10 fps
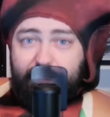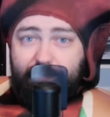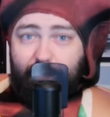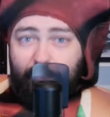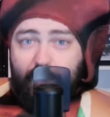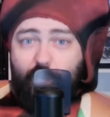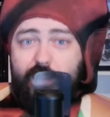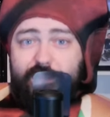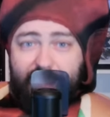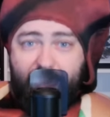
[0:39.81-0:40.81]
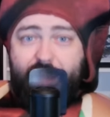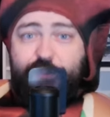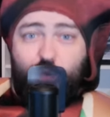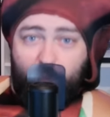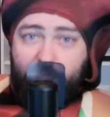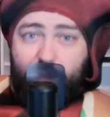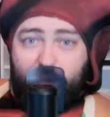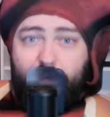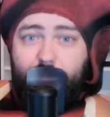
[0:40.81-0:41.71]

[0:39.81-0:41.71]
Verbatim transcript: Nobody wants a cancer wiener.